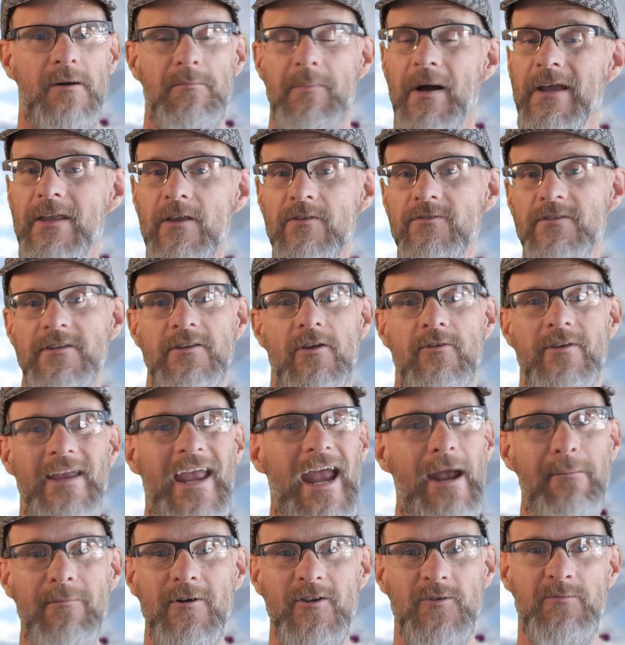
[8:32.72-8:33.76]
By using your
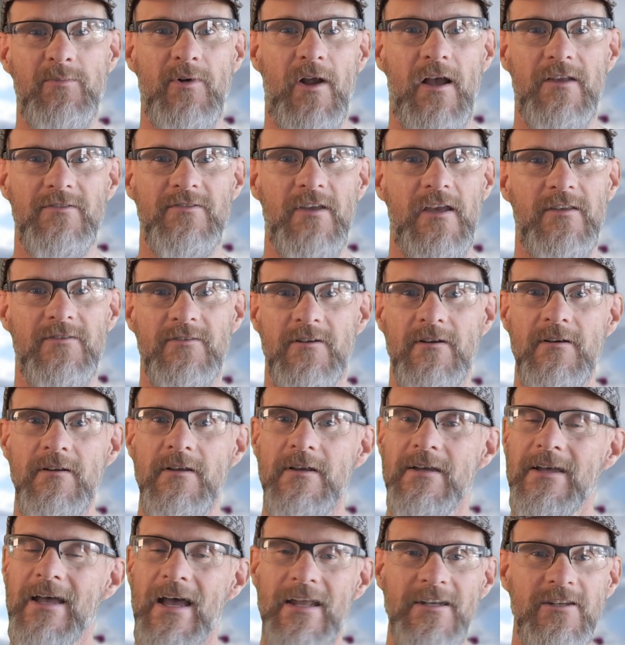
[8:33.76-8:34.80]
camera's processor
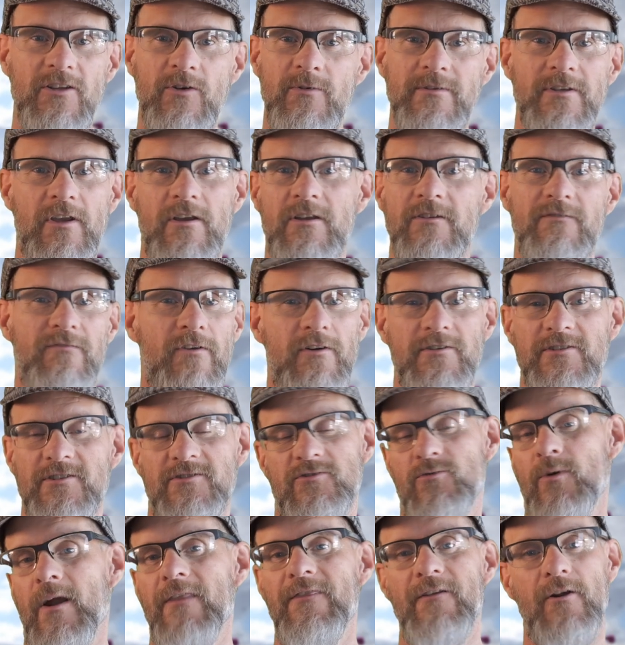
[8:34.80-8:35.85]
and doing your
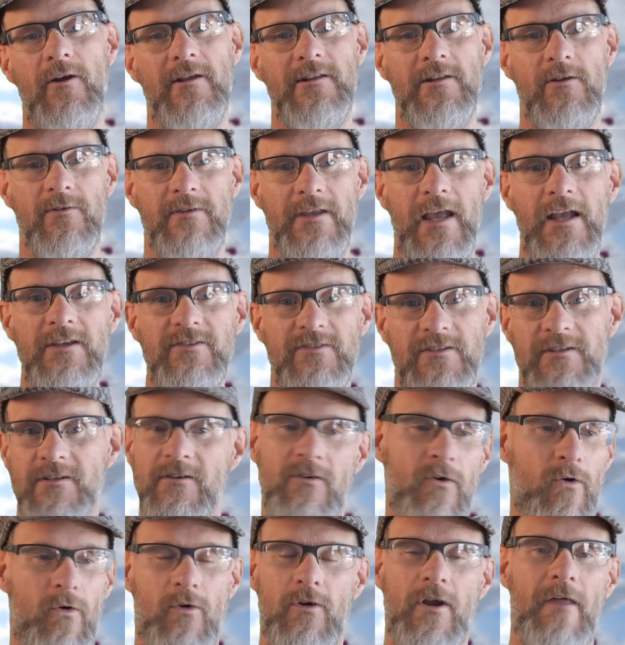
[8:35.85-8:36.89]
conversions right there on location,
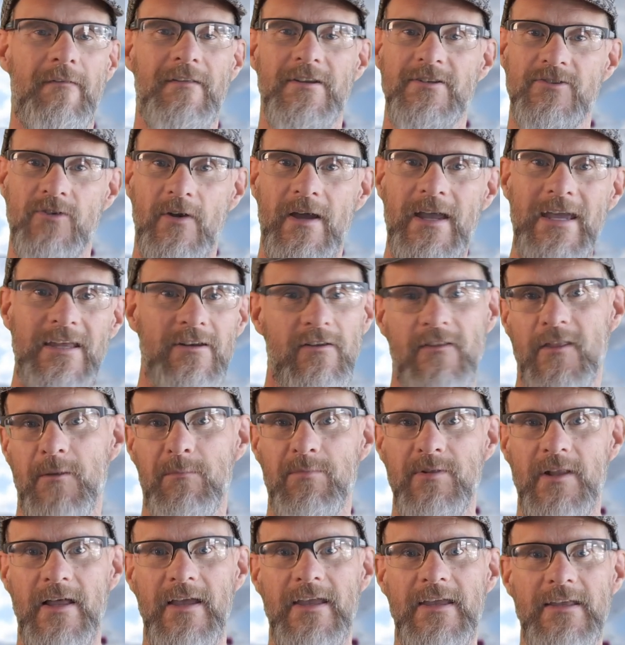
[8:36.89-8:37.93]
or on the train, or the
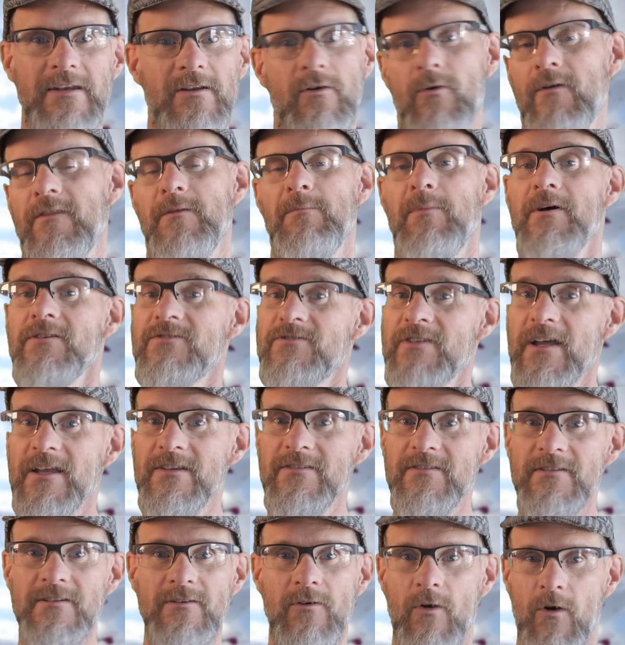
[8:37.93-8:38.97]
plane, or the bus
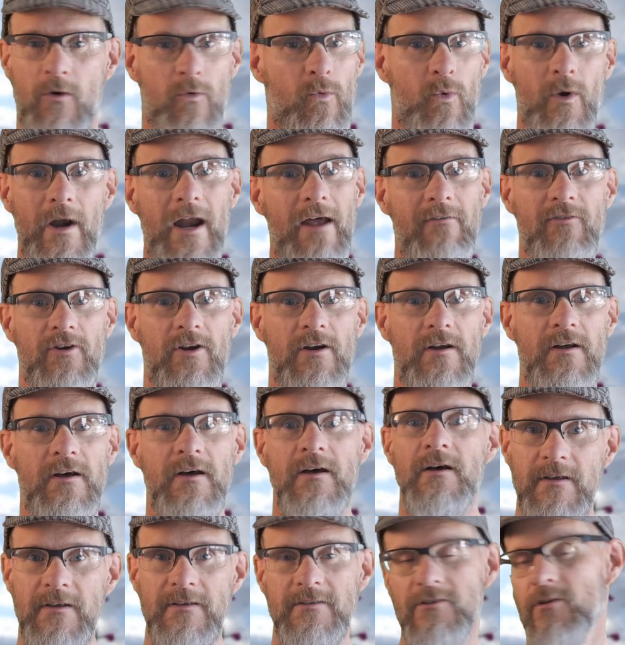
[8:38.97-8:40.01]
station, or wherever,
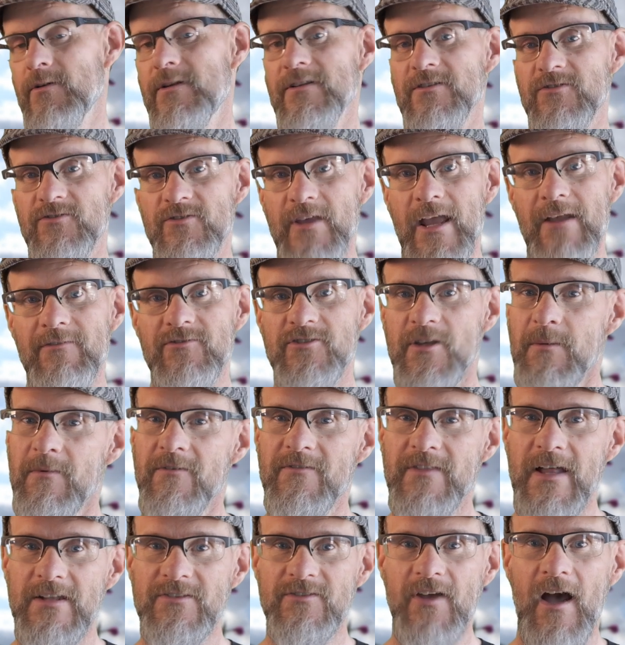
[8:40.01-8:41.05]
you can save some
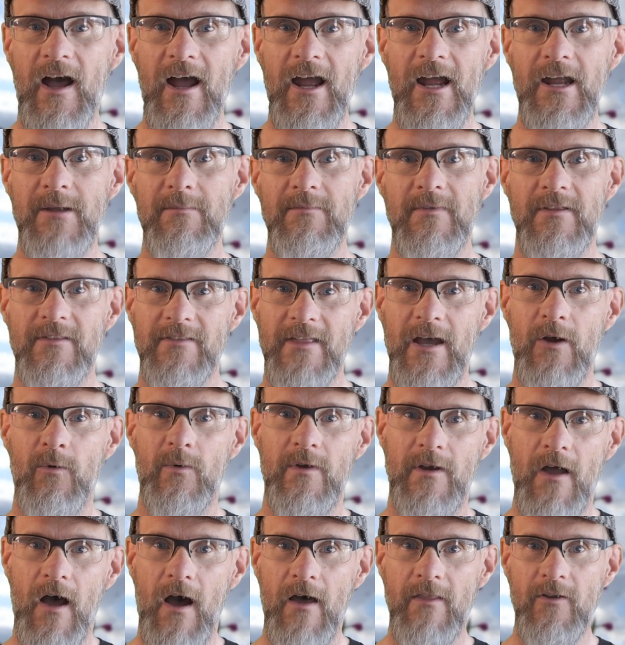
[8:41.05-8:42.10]
of that time that
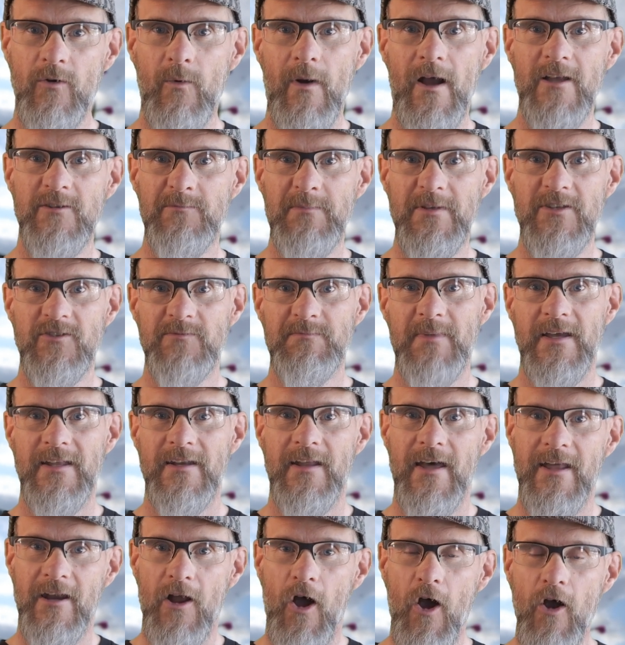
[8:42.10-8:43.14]
would otherwise be
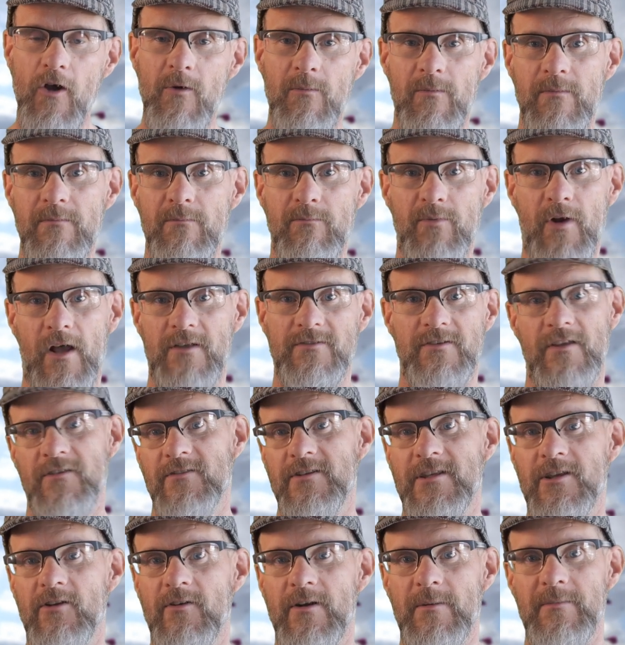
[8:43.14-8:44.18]
spent at home
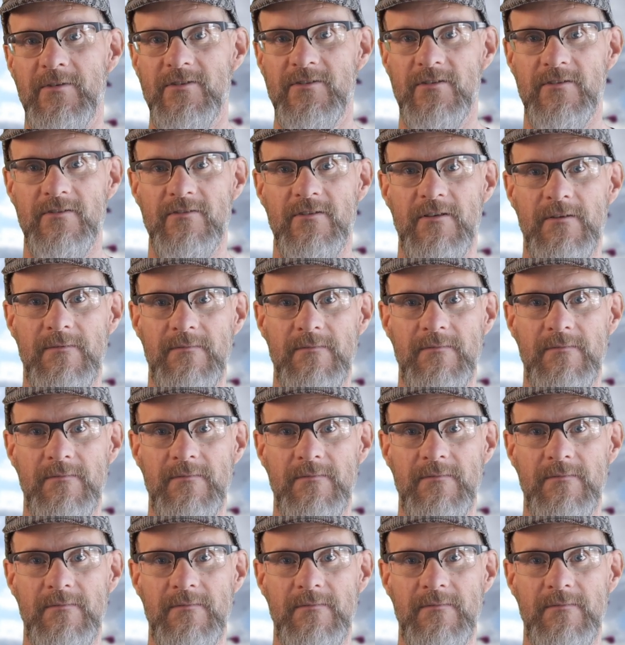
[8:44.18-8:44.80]
processing your images.